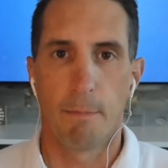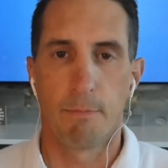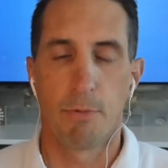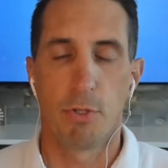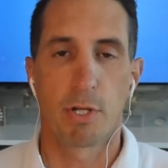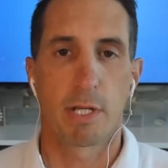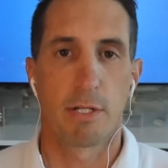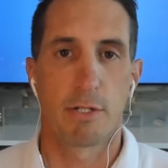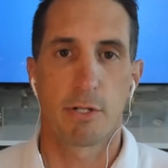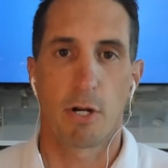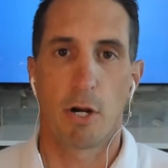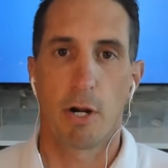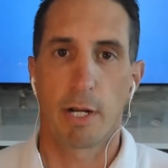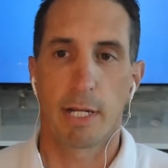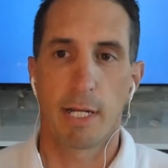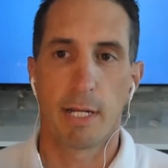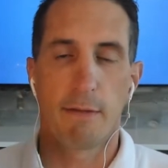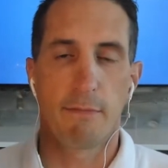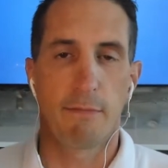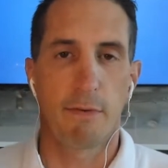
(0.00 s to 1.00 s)
You can
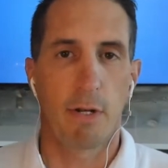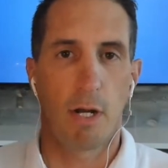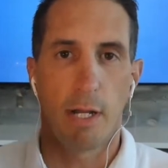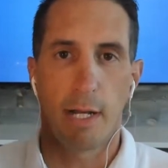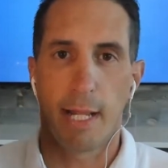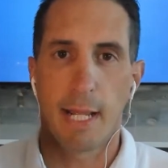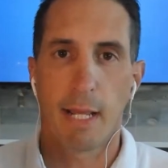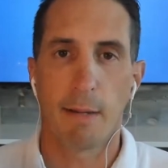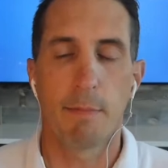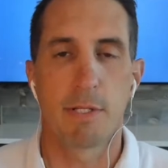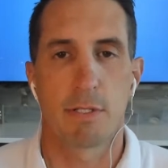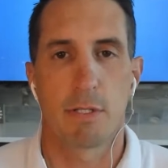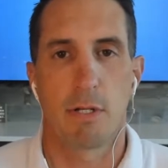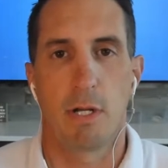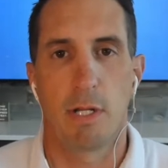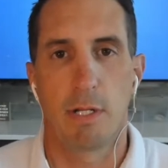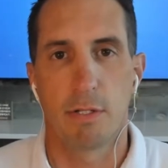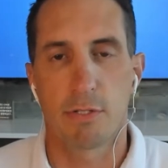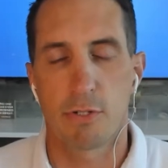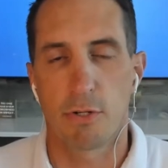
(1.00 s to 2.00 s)
target even on
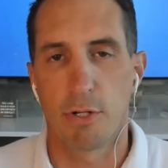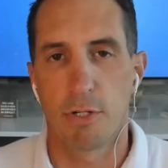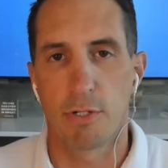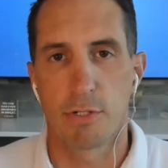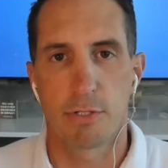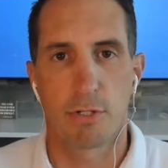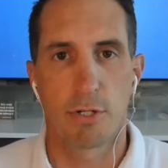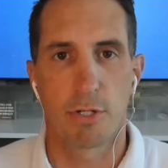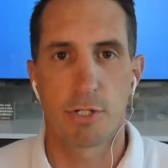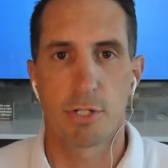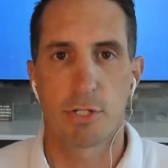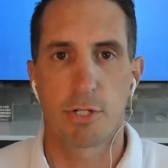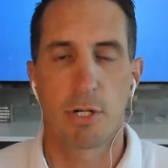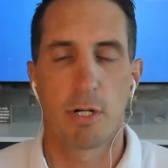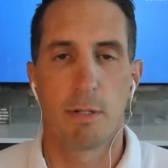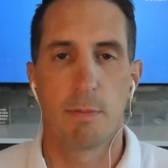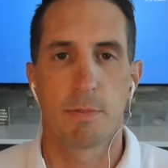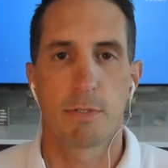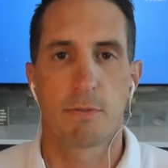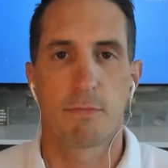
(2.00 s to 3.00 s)
Amazon certain search
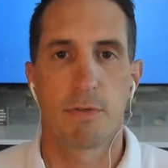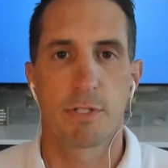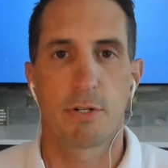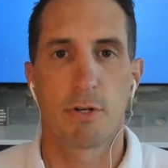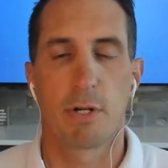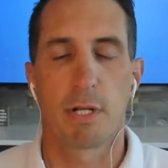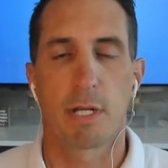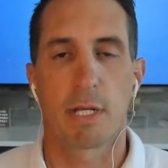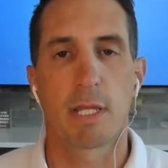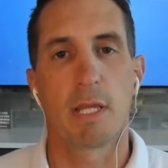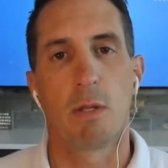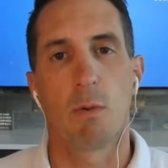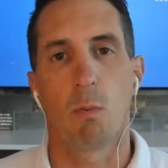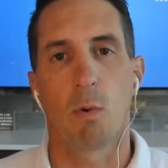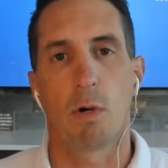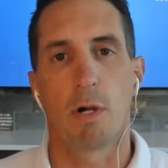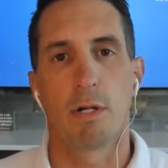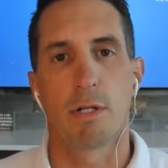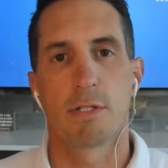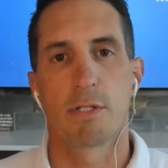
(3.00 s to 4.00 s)
terms for certain
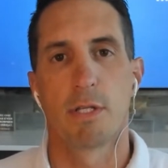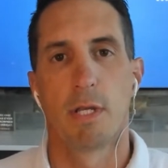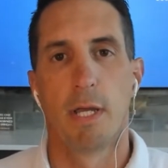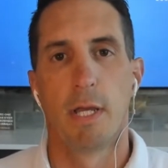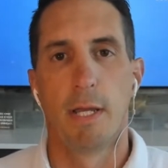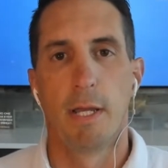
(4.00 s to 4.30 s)
keywords.